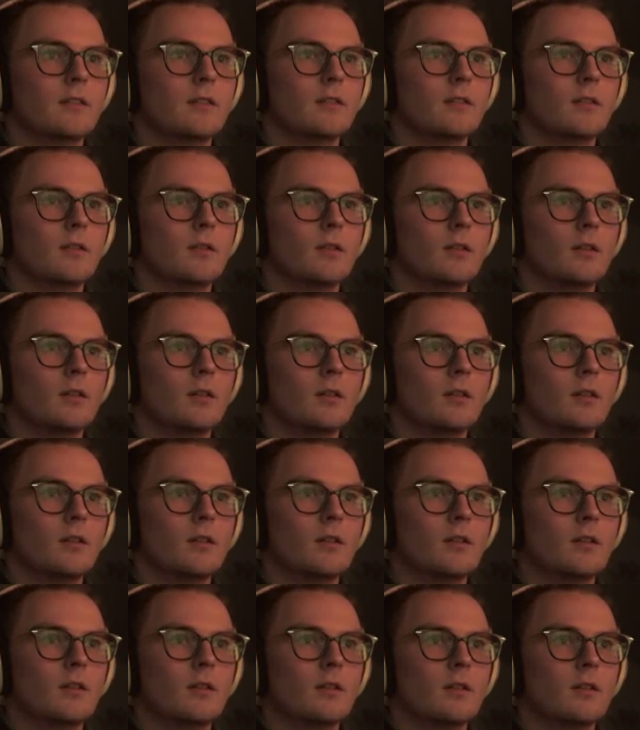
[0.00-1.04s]

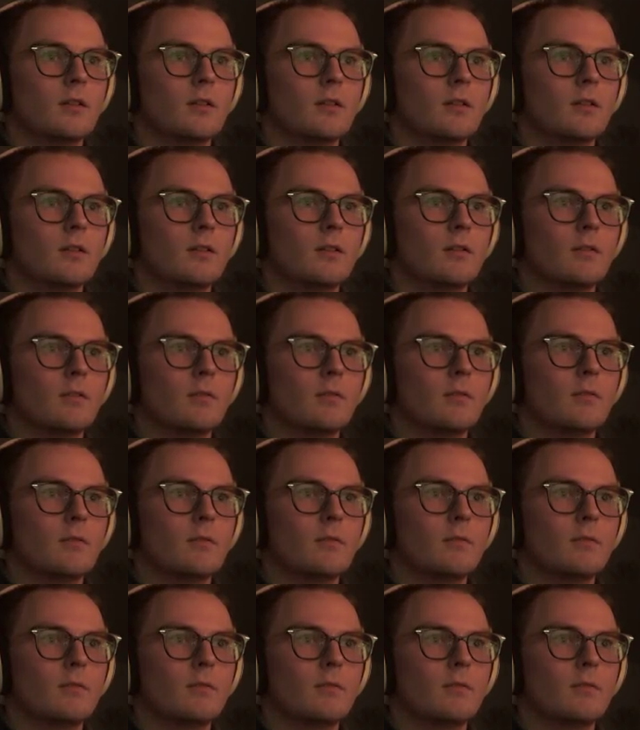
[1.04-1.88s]
[no speech]